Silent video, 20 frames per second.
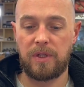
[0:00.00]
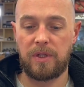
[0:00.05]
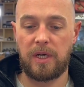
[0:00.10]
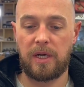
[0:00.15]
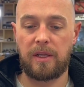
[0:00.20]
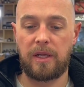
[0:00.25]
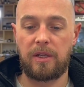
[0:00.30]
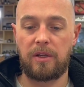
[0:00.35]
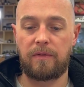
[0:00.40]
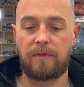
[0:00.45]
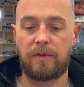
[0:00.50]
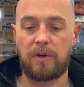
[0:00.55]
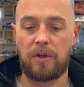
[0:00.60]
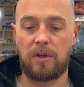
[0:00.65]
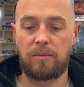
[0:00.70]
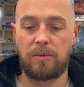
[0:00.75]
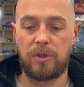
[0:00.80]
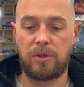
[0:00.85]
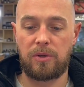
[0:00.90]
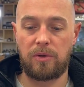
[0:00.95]
And then you've got
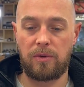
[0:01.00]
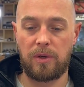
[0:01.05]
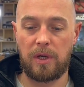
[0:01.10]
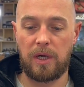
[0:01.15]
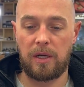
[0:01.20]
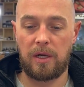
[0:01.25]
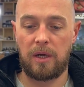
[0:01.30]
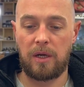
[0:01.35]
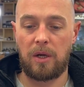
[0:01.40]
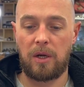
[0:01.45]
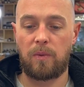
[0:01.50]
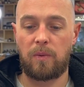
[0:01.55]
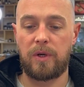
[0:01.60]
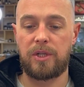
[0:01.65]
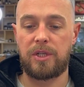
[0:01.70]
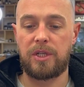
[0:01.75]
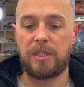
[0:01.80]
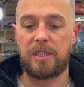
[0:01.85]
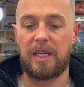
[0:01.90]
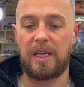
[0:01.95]
the medulla,
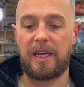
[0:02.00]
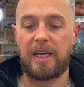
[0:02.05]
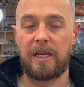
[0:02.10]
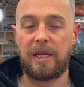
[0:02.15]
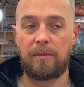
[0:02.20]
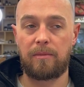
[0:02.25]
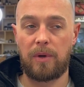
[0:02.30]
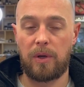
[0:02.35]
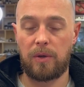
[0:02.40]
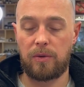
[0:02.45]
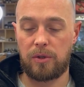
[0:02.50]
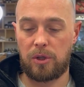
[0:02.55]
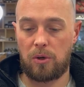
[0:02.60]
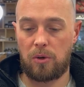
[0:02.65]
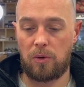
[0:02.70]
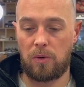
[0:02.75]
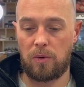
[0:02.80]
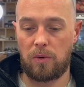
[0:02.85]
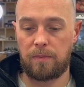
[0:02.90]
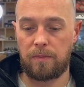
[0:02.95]
which is the innermost
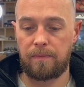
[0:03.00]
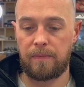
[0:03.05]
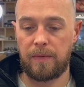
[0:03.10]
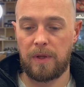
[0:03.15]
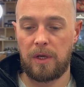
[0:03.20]
core.